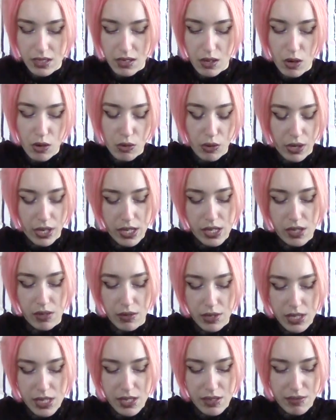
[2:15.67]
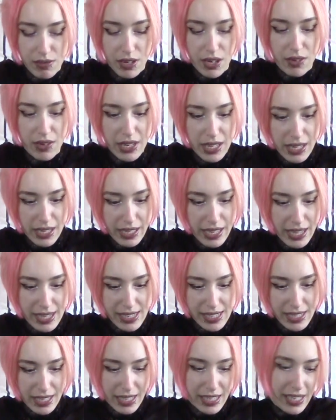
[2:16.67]
Oh, okay, so it's very
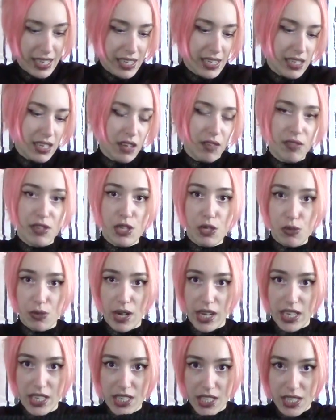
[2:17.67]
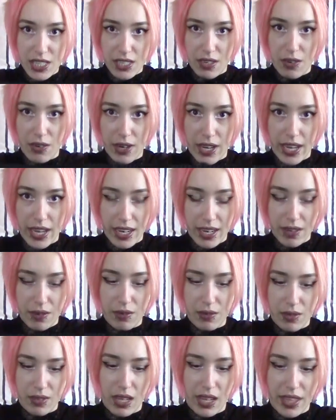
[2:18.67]
elastic. It has a lot of stretch. Okay,
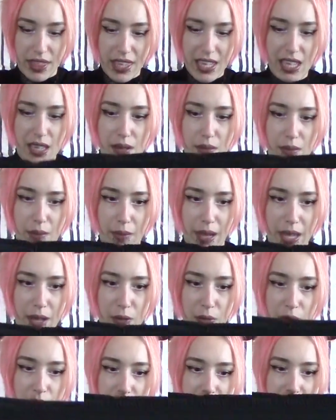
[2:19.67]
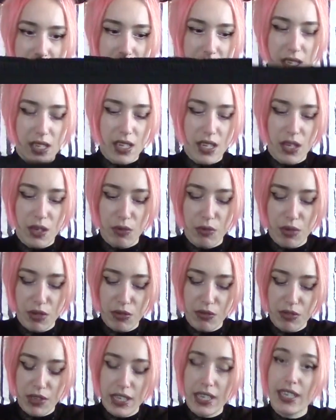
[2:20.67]
I think my waist will
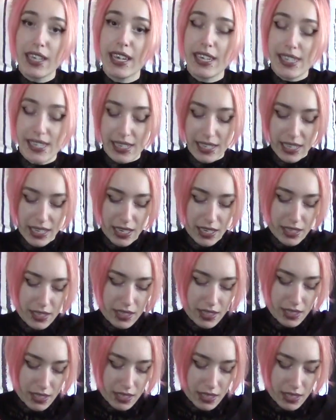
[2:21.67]
fit nicely here.